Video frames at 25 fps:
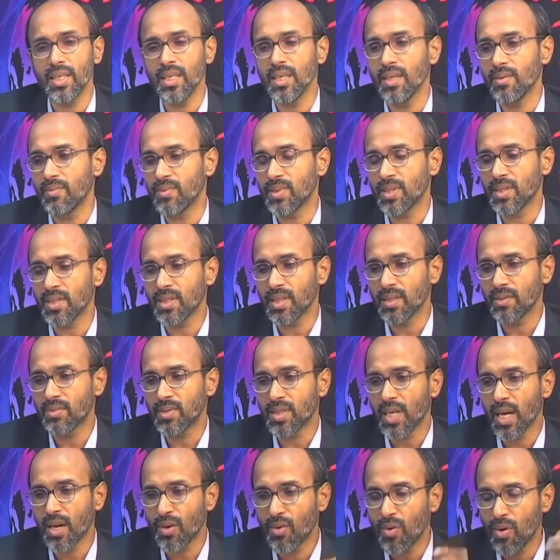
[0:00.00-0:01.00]
the
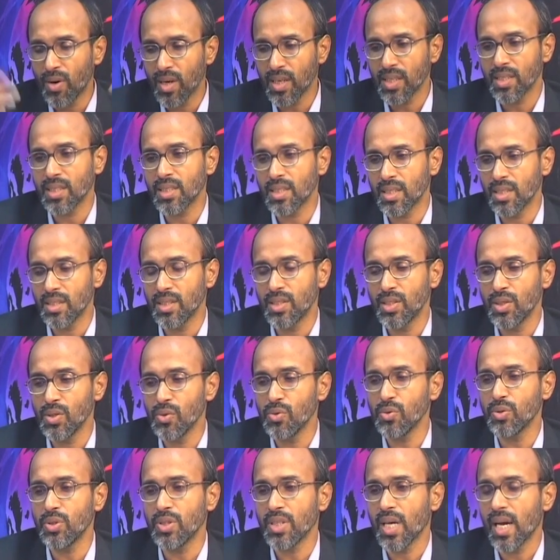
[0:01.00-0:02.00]
stakeholders
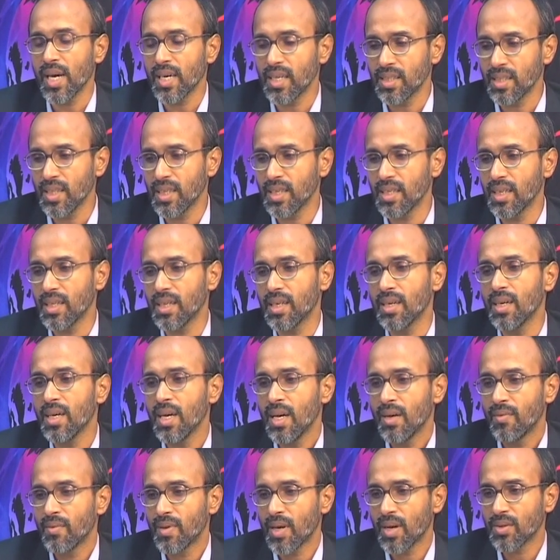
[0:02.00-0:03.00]
issues, and then
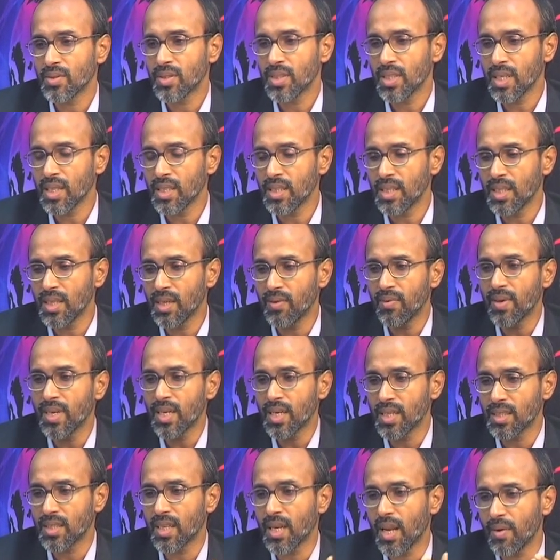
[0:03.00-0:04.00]
we have seen the
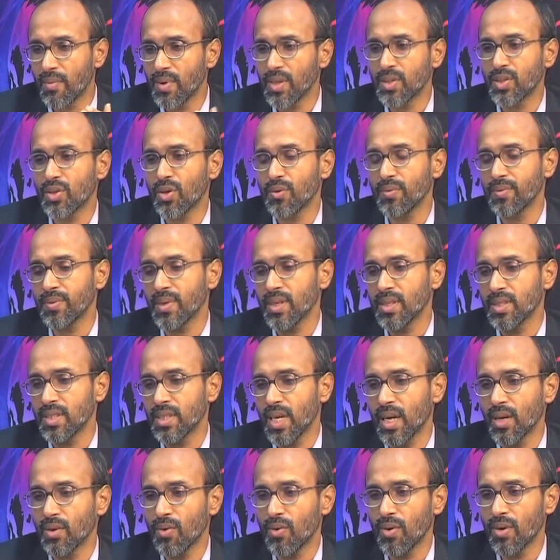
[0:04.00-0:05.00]
various levels of
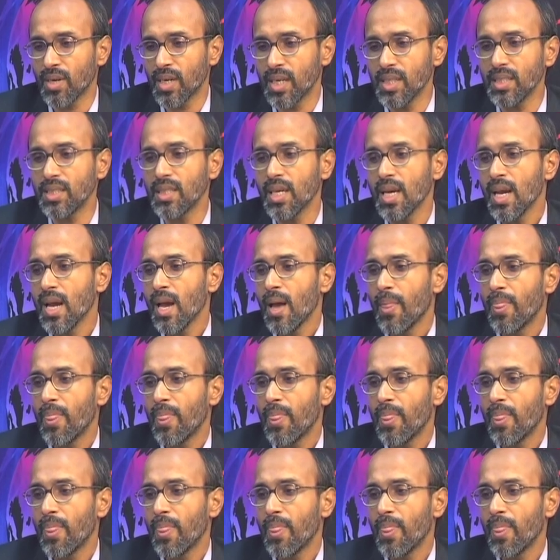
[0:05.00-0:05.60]
stakeholders.